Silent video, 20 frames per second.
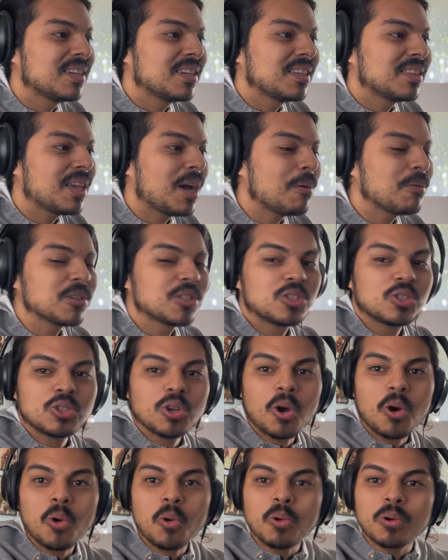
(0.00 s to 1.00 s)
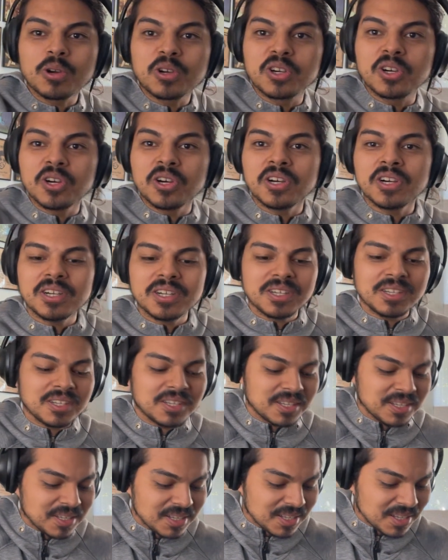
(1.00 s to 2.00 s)
That was so
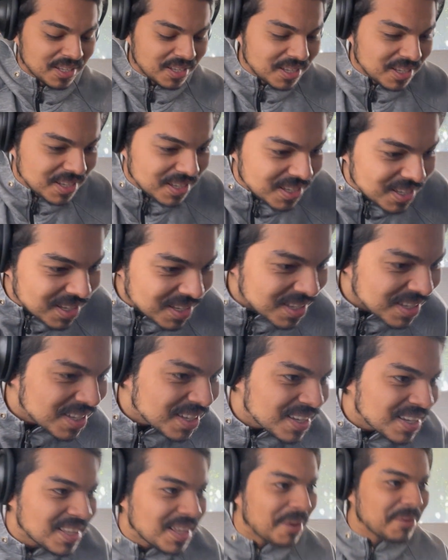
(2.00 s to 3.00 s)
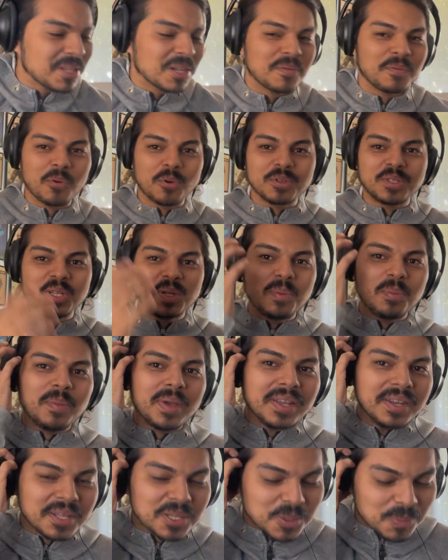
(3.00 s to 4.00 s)
good. That was like 14
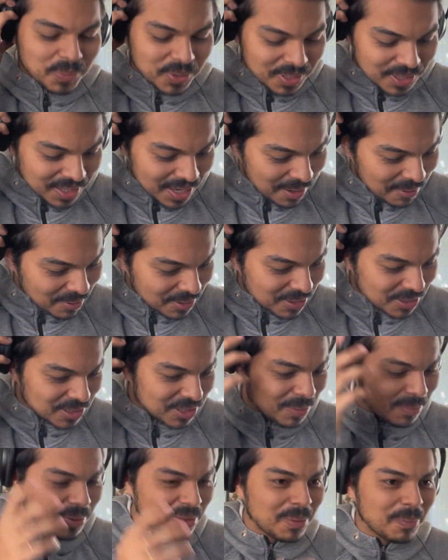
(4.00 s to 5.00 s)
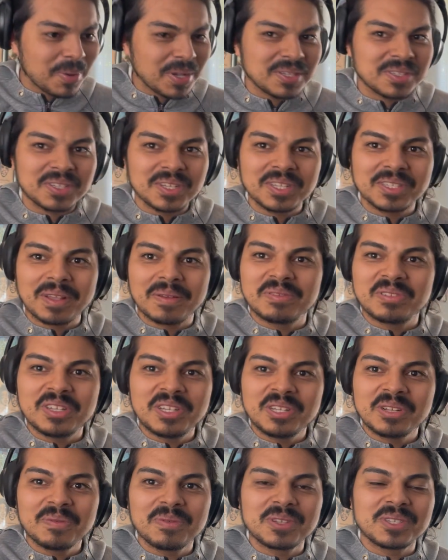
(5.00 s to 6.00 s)
minutes, but that was some of the best things I've
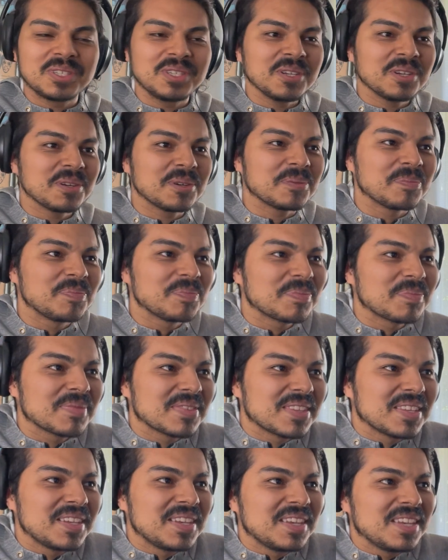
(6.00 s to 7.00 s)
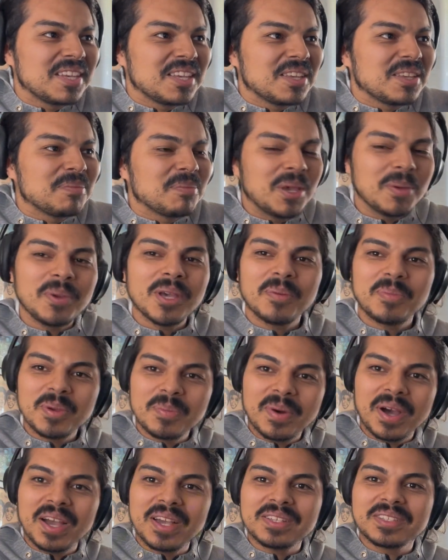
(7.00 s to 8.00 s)
seen of this year. Maybe I'll be
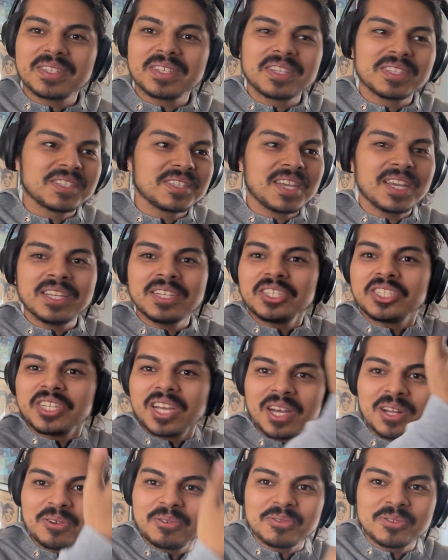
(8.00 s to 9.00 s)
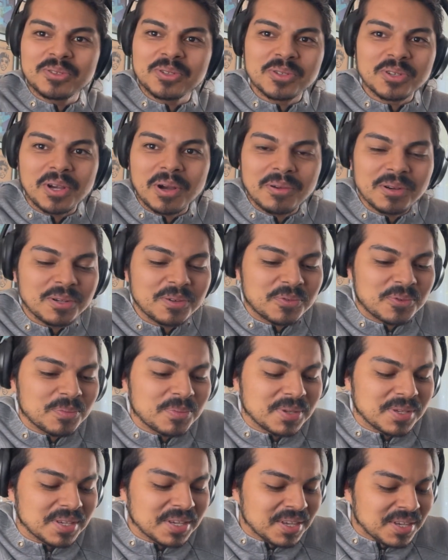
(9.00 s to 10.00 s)
biased because, again, Shadow's goated for
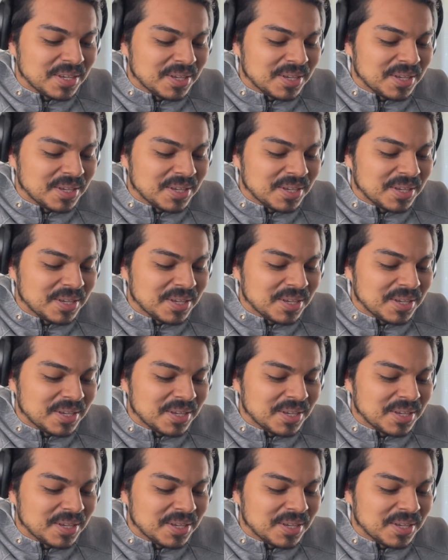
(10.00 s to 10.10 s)
me.